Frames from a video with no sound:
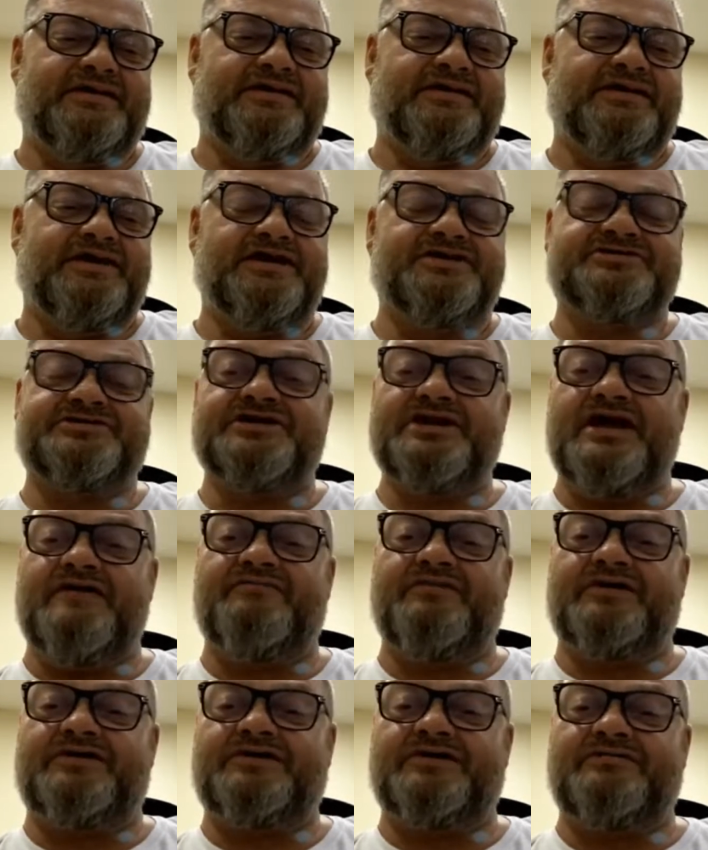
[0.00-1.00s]
It's never
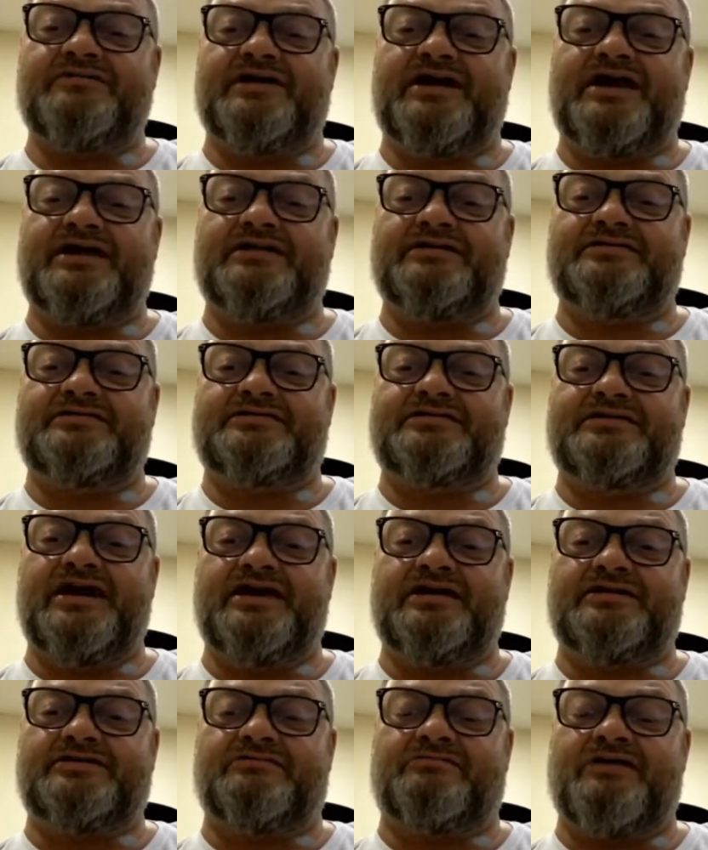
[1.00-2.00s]
too late to
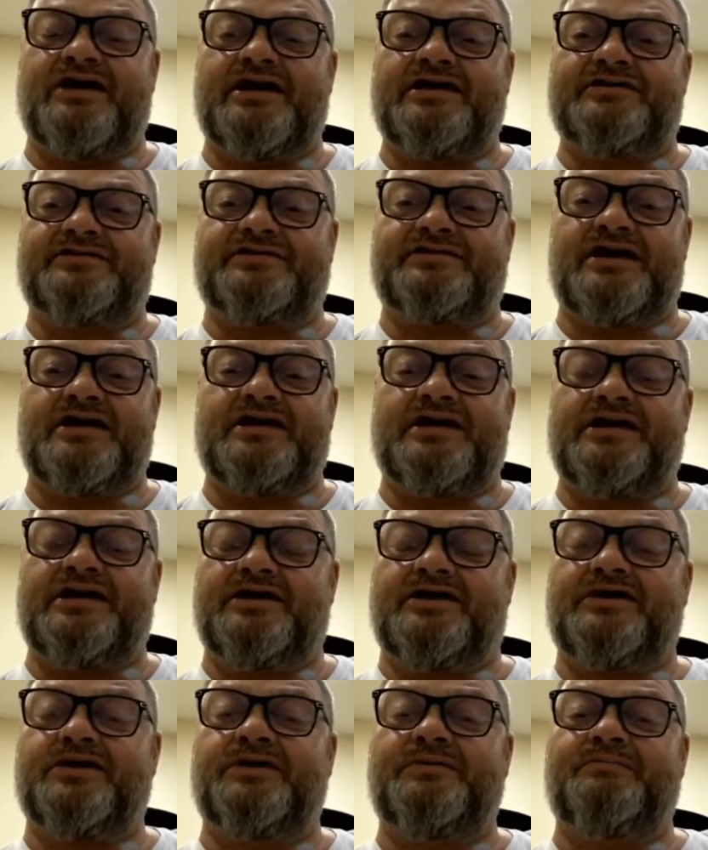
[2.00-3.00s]
hit the right thing, and
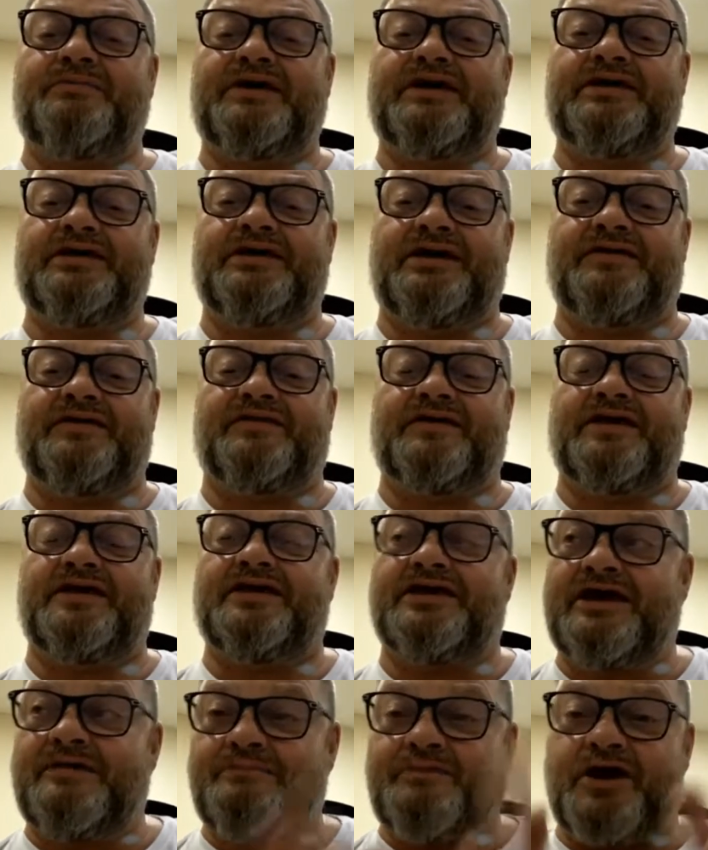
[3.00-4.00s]
it could be anything.
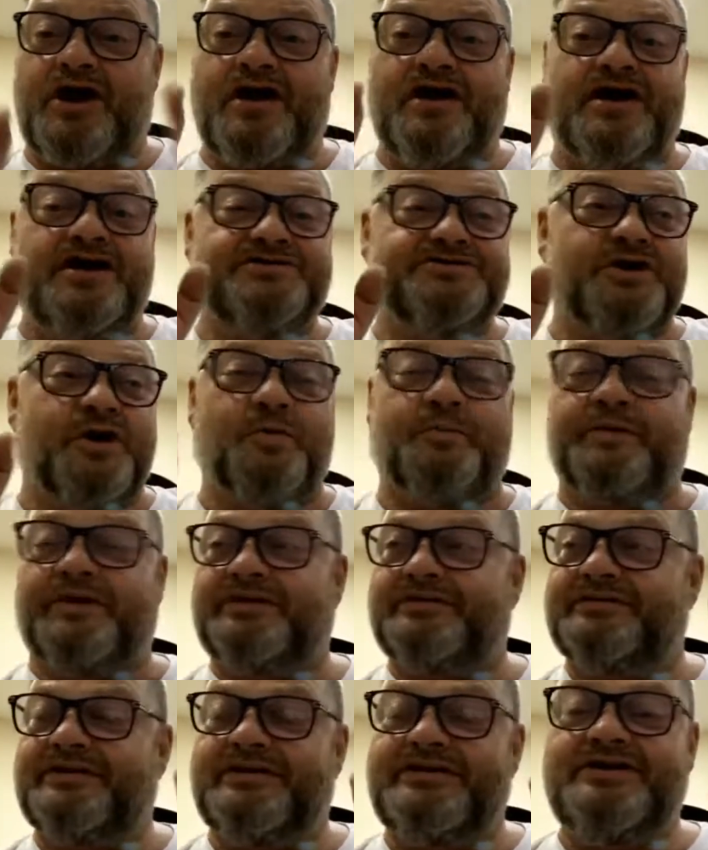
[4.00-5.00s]
Keep your eyes open.
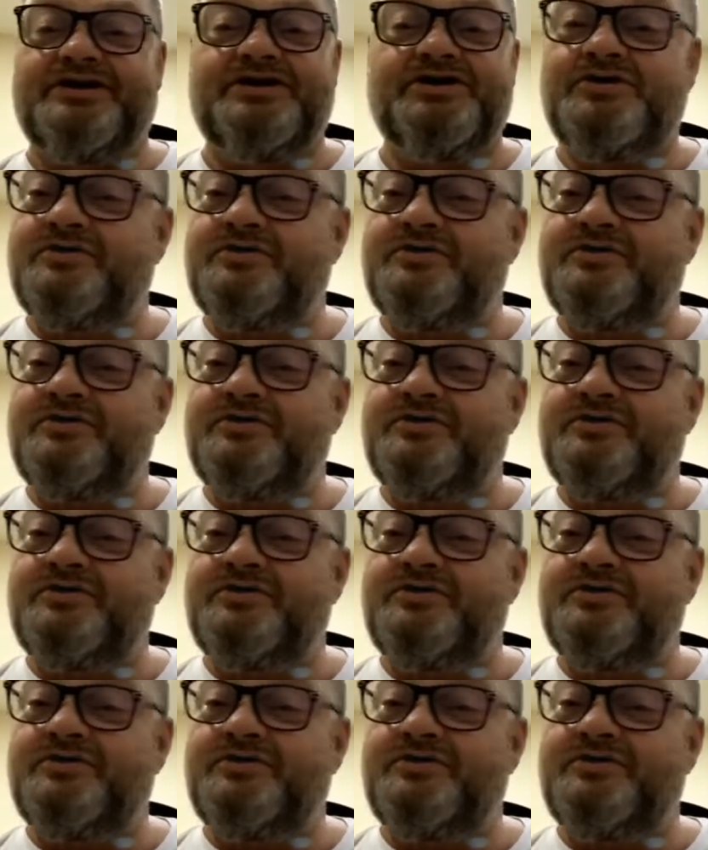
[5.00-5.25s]
You